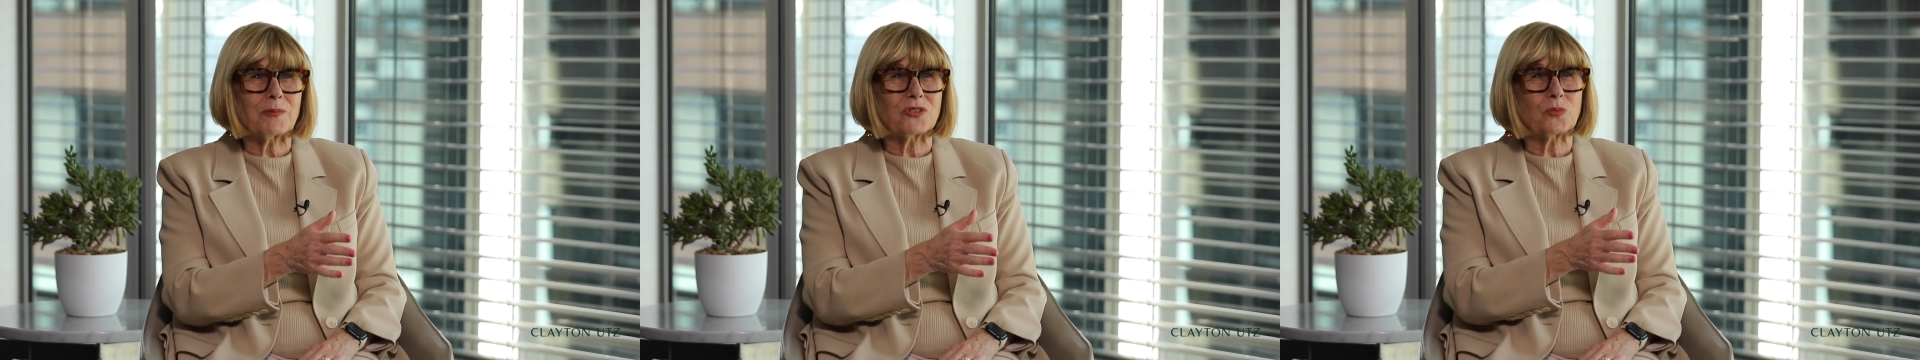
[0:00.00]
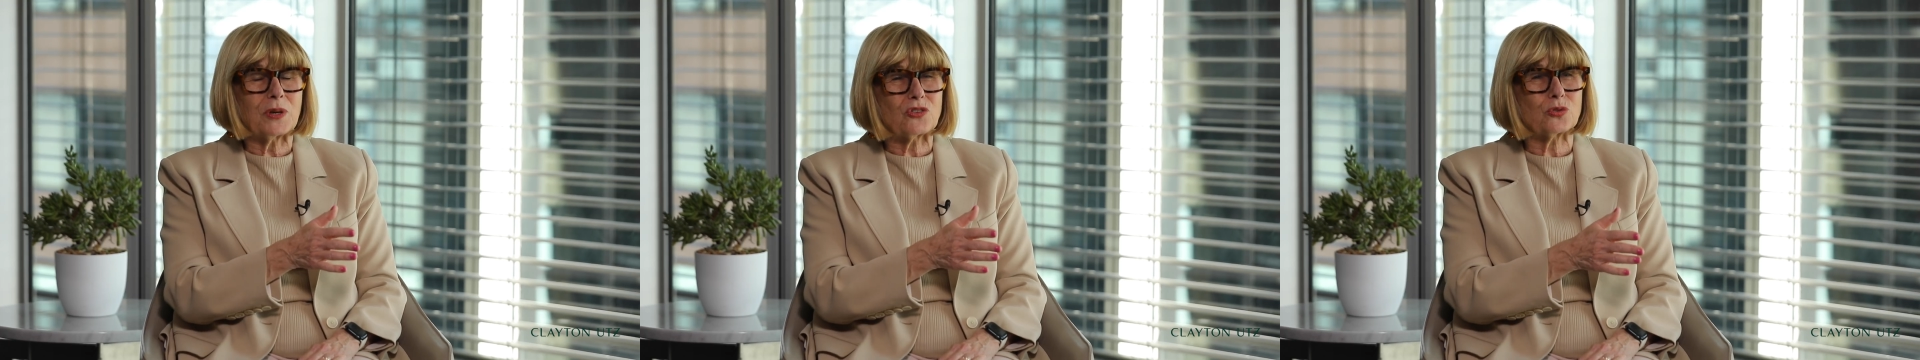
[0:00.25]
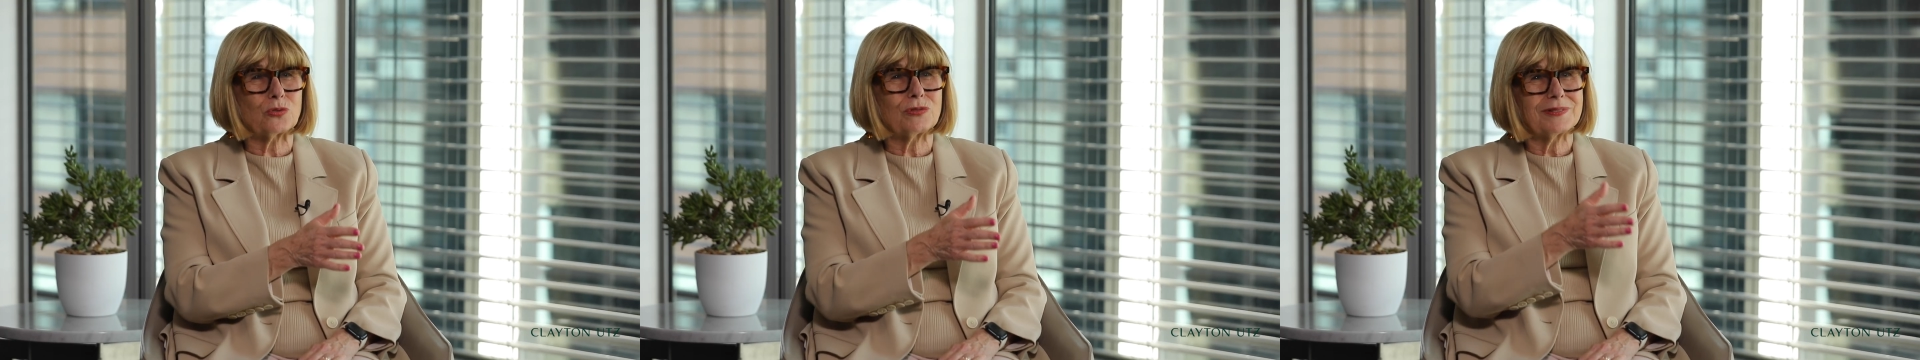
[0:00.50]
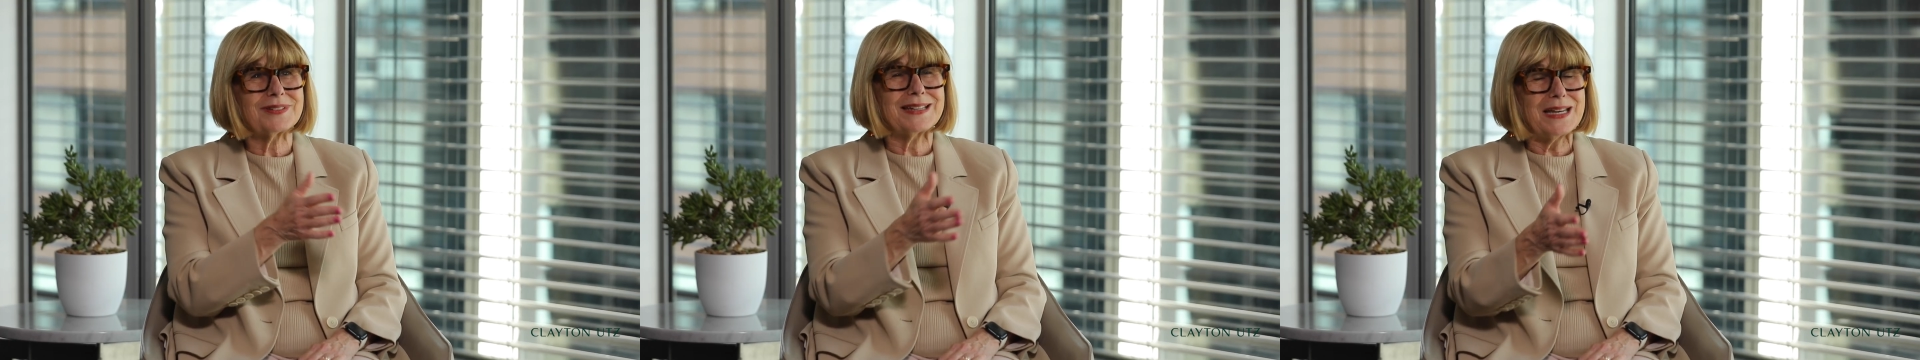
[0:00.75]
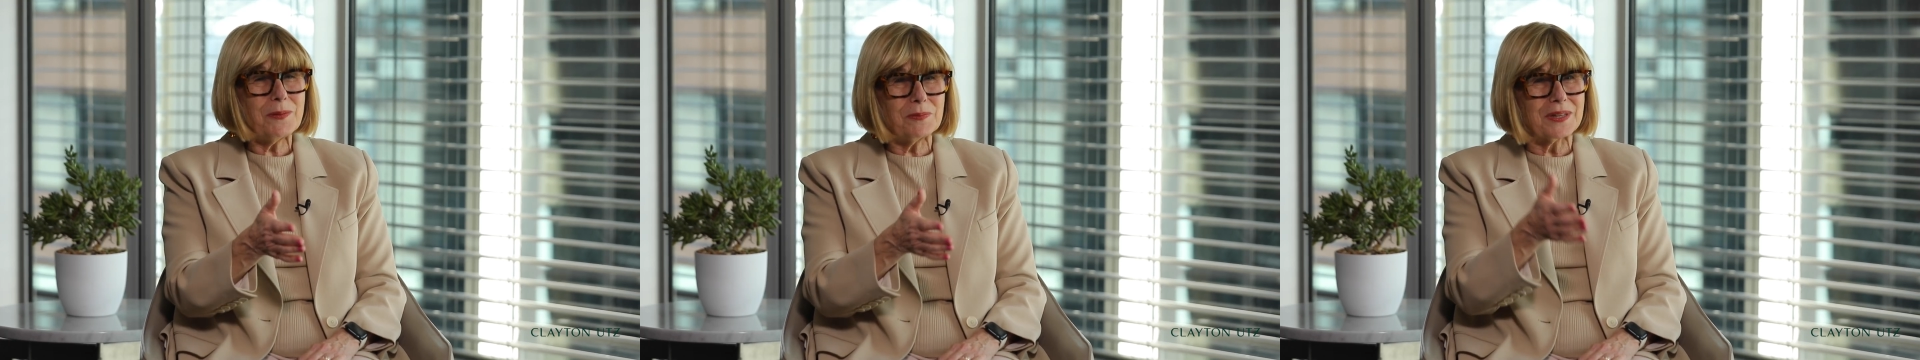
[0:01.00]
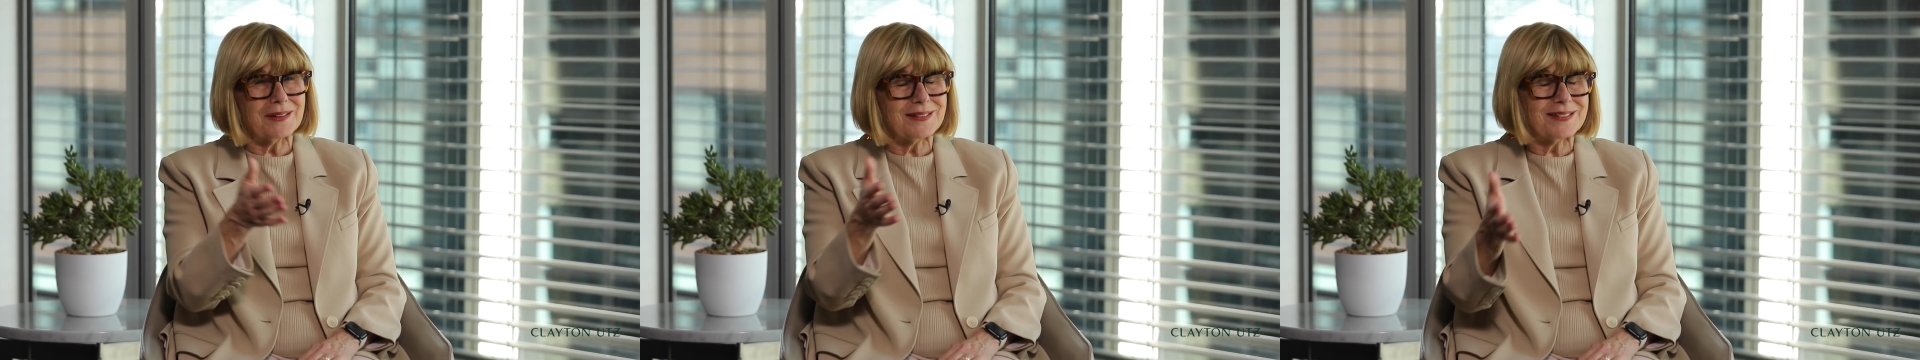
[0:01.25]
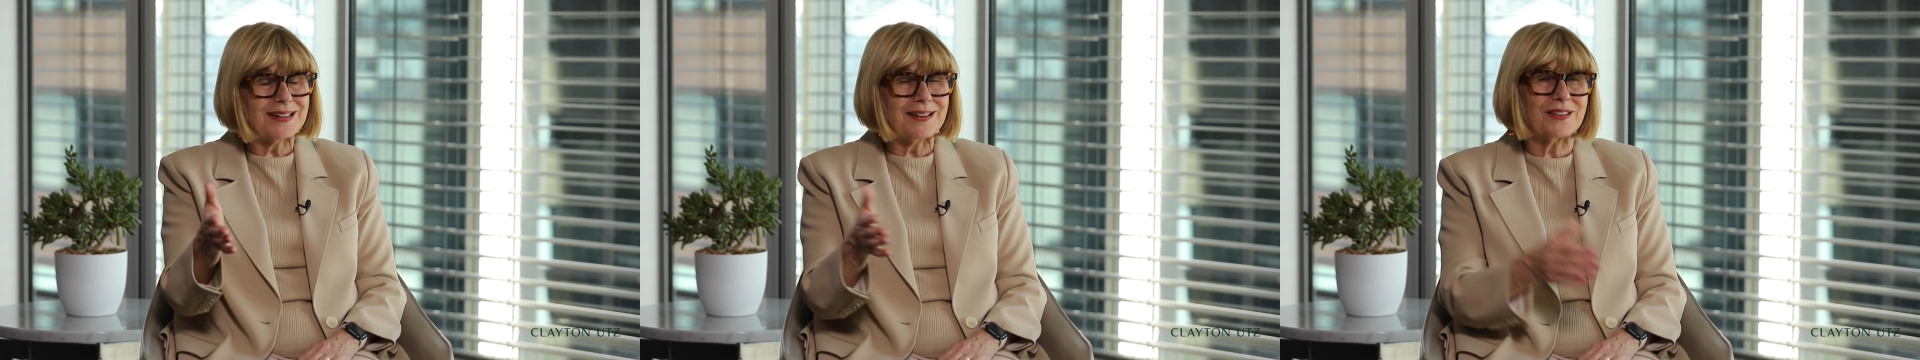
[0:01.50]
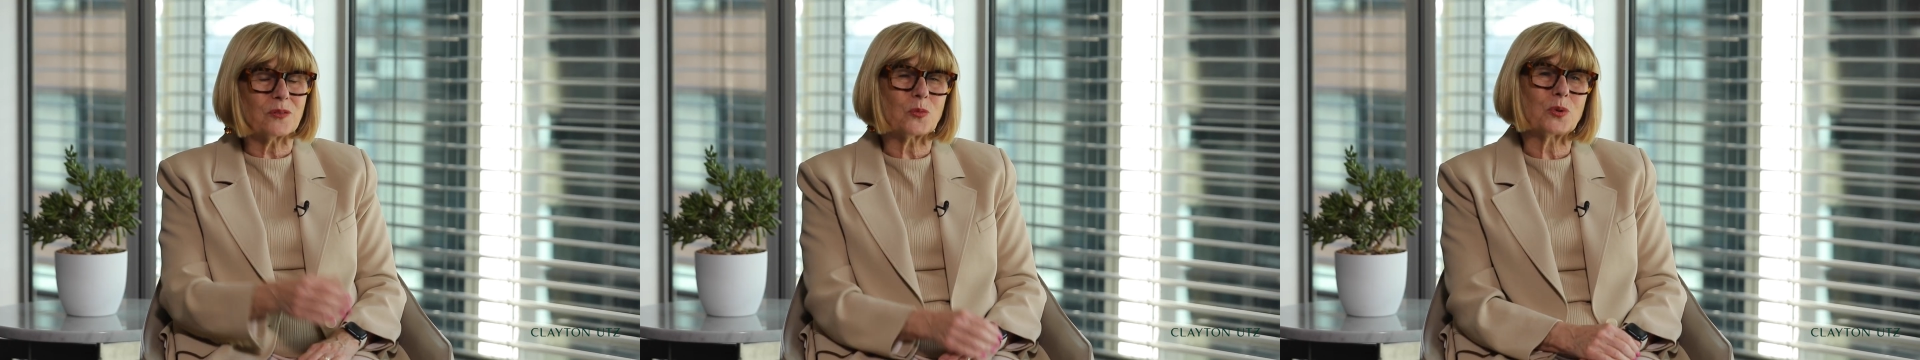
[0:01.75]
special team
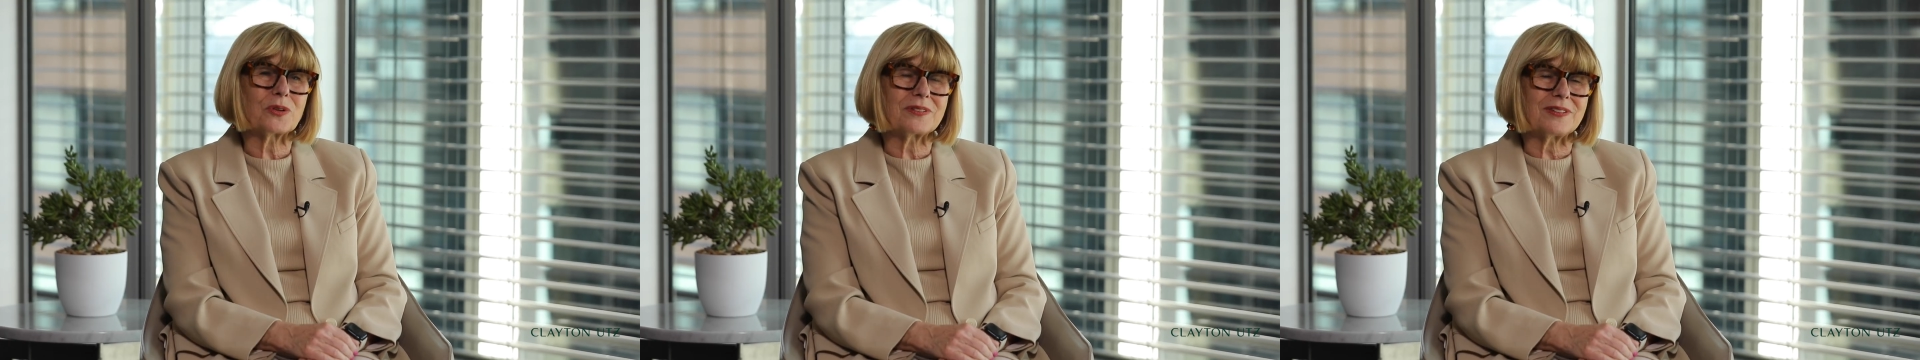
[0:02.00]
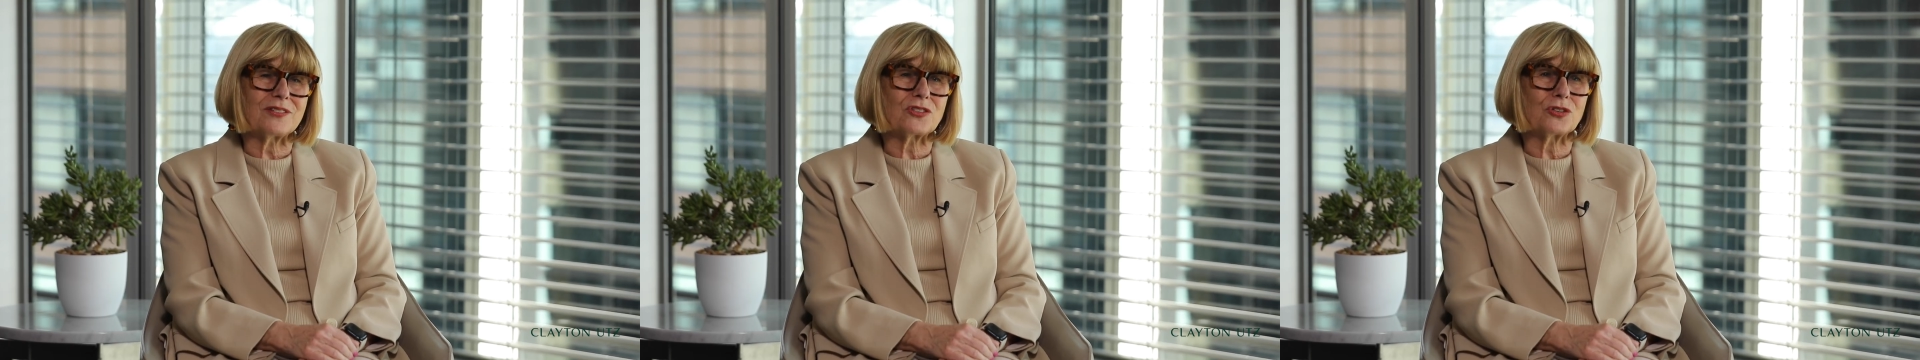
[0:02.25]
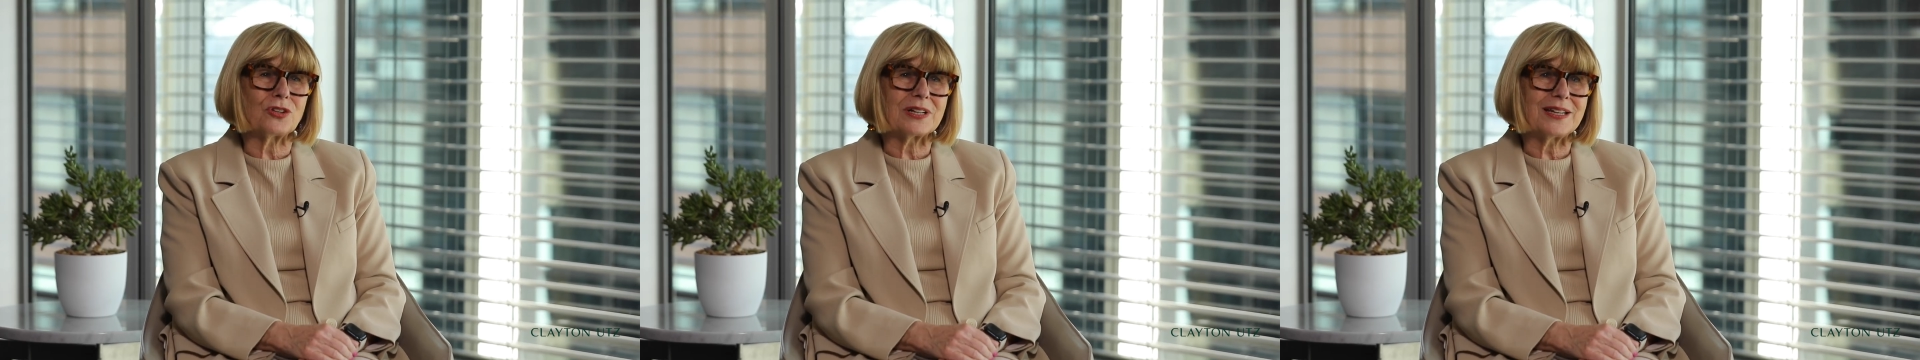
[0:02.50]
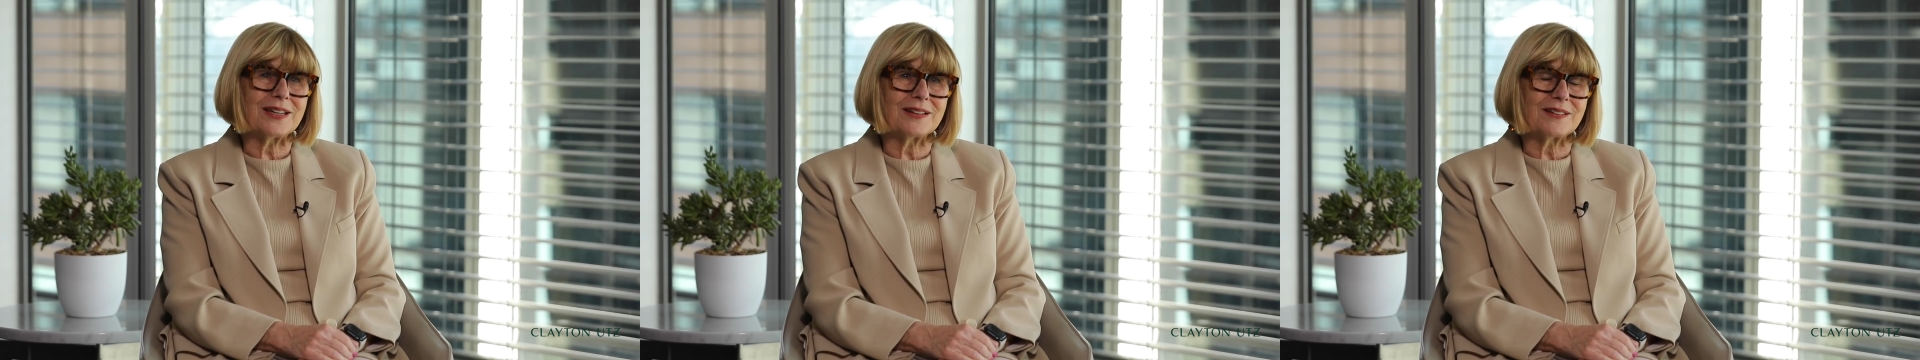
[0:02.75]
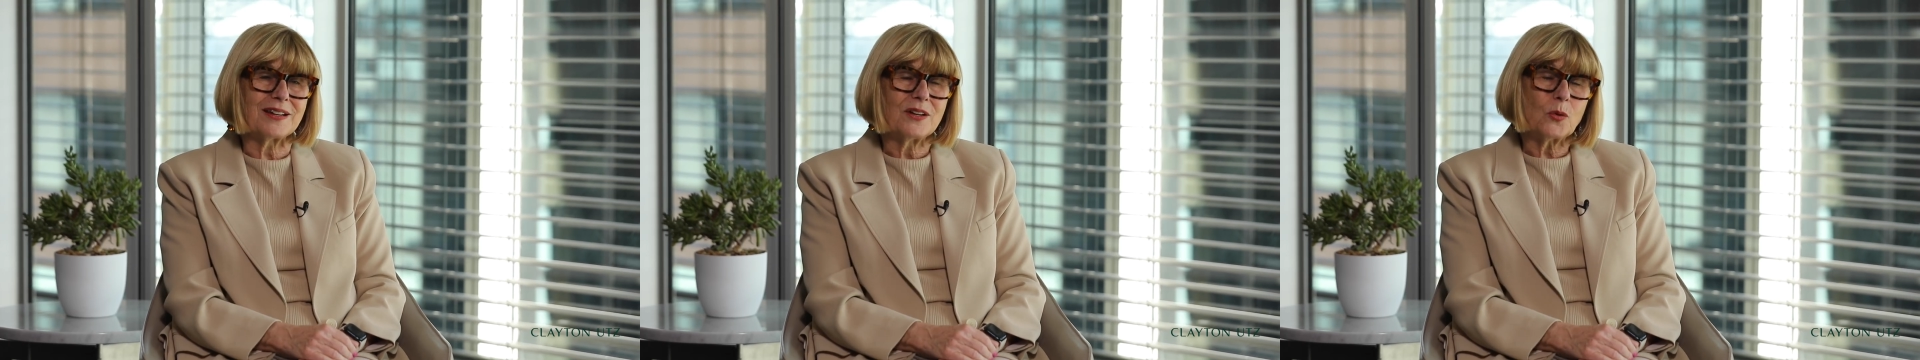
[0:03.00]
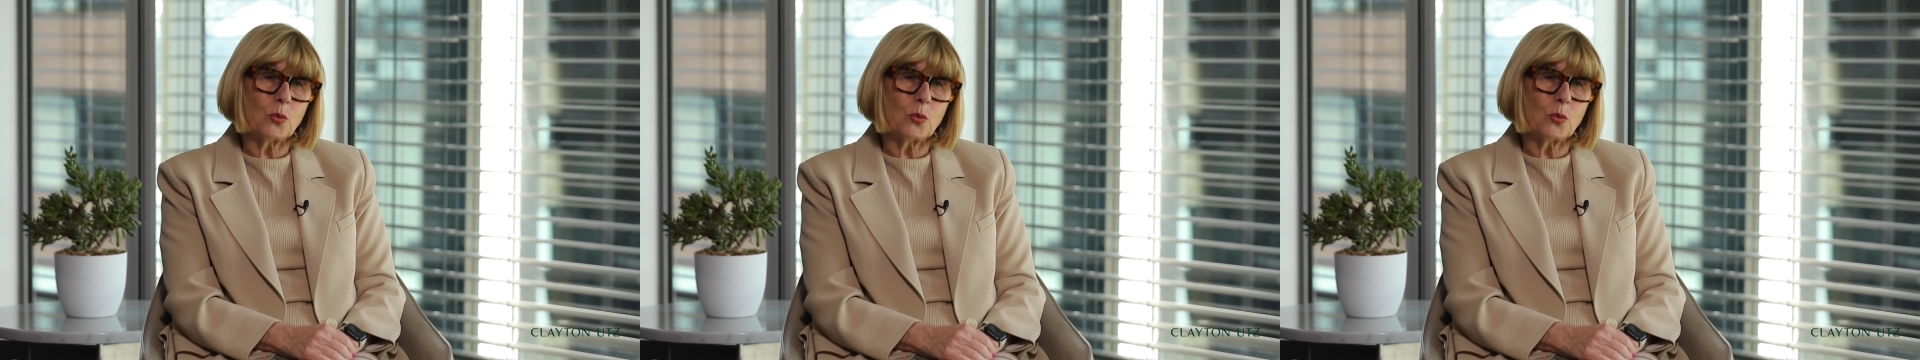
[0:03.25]
that works internally and